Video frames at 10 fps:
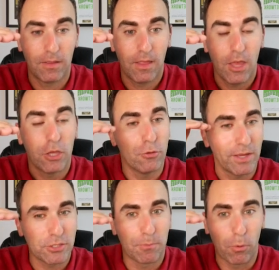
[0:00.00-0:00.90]
You get
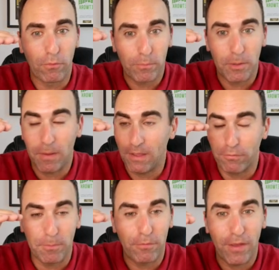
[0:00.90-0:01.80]
support from
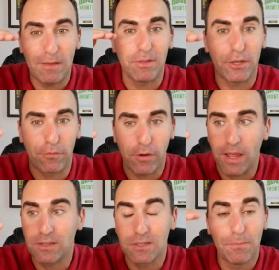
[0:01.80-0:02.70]
your family, your friends.